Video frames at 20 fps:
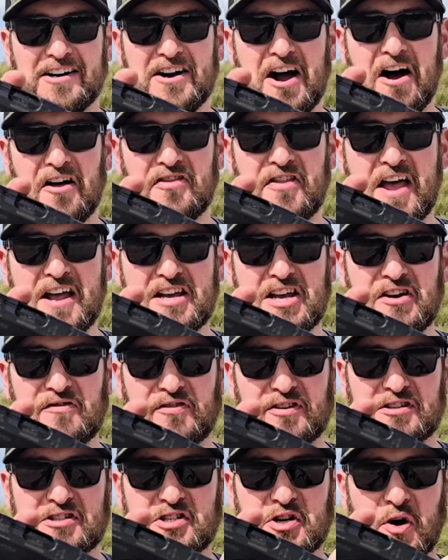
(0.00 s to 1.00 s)
y'all, thank you
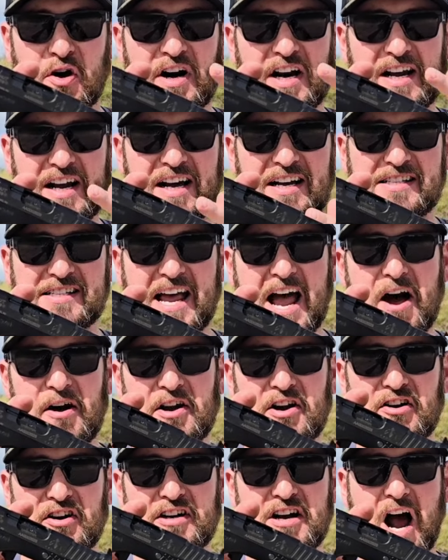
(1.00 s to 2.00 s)
for joining us out
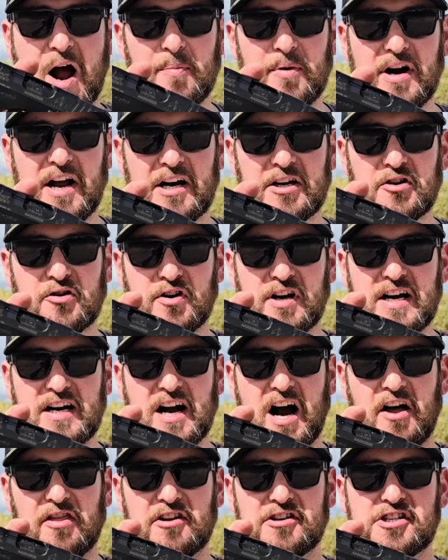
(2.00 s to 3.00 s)
here at Copperhead Creek
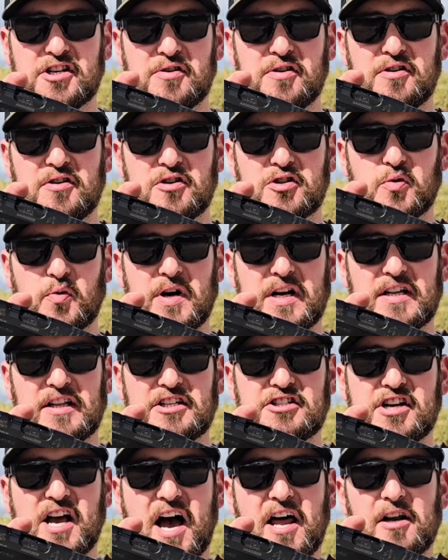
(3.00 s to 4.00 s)
on the Shooting News Weekly
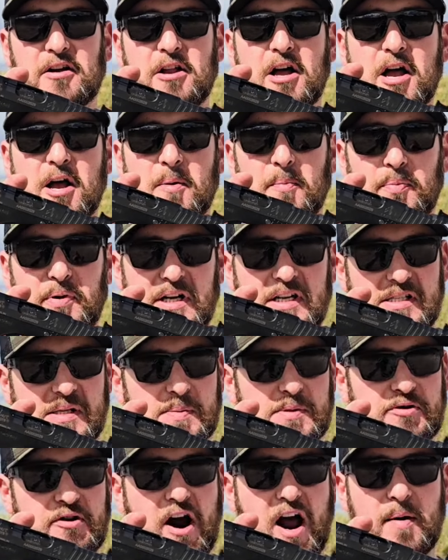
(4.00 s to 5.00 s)
channel. Please
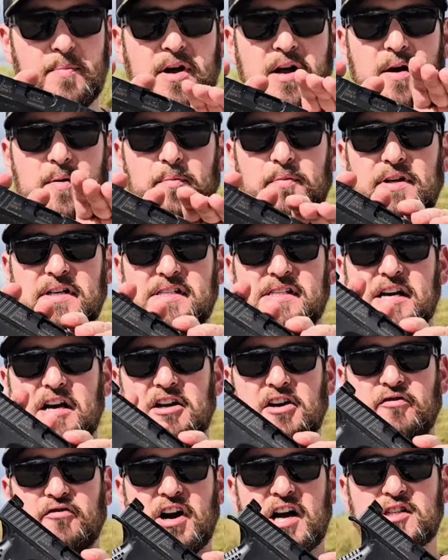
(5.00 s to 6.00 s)
subscribe. Please tell
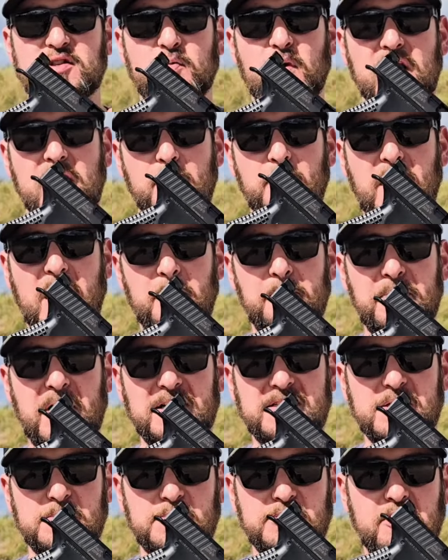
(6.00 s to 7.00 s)
your friends. We want to bump that
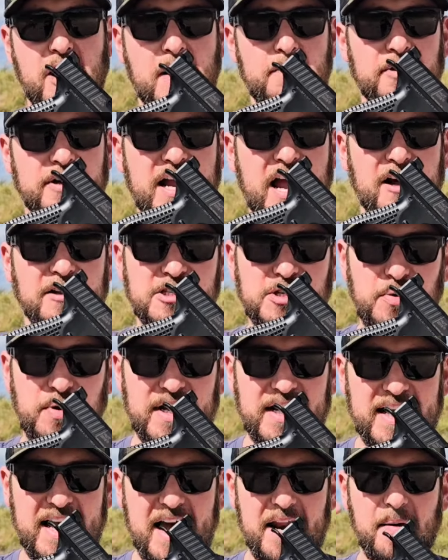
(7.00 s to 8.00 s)
subscriber count so we
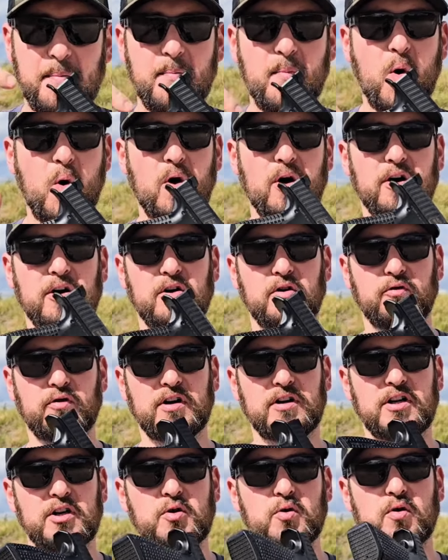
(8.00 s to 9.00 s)
can get more
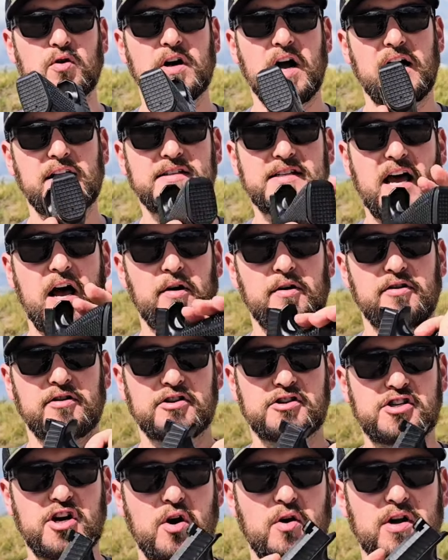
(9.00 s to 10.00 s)
really cool guns out here to
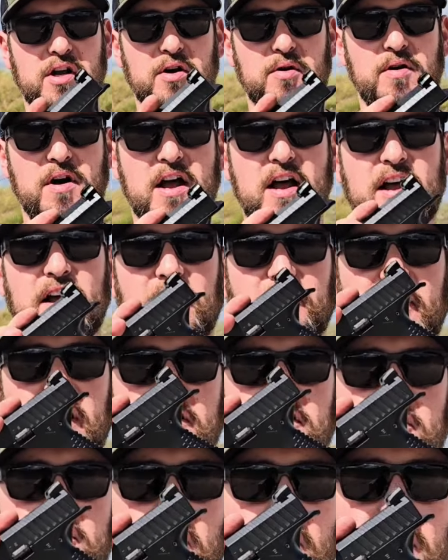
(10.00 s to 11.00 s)
show you.
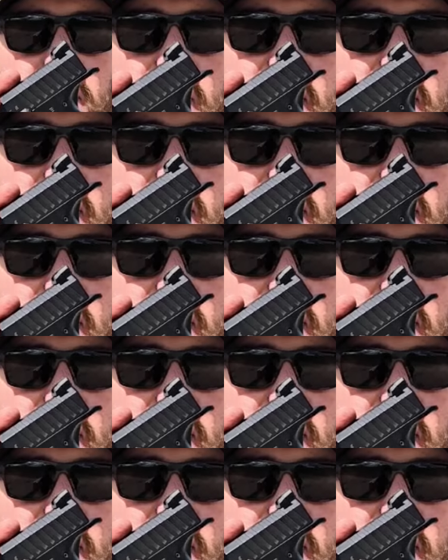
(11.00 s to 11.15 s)
Thanks for joining